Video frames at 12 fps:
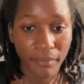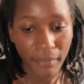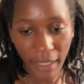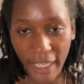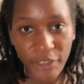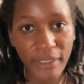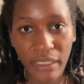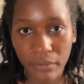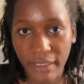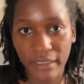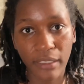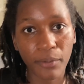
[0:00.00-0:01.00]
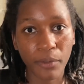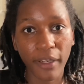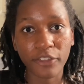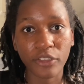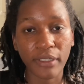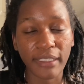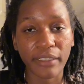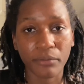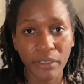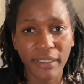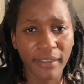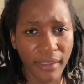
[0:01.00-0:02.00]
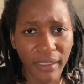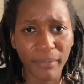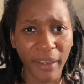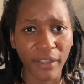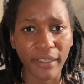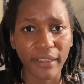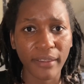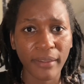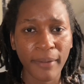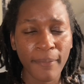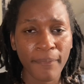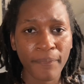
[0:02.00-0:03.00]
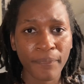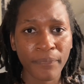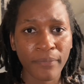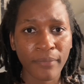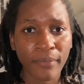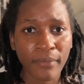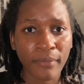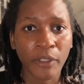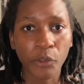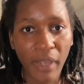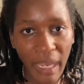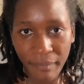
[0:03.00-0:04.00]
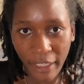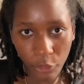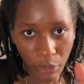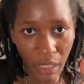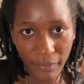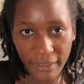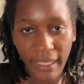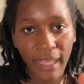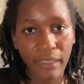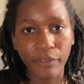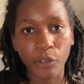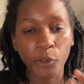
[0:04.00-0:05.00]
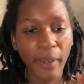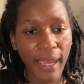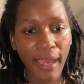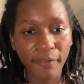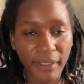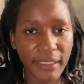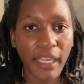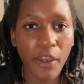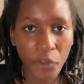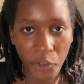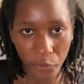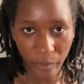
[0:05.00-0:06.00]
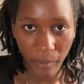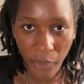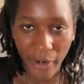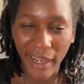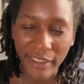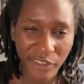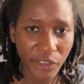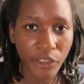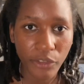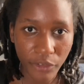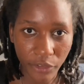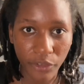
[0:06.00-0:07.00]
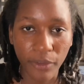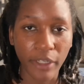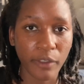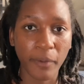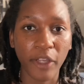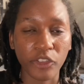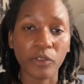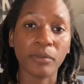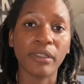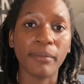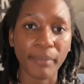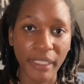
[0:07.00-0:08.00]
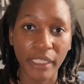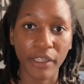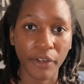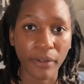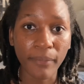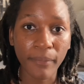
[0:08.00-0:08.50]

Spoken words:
Ask yourself these tough questions and really think about it. You have that drive inside of you. You have this hunger for more. I know you do. Otherwise, you wouldn't be here.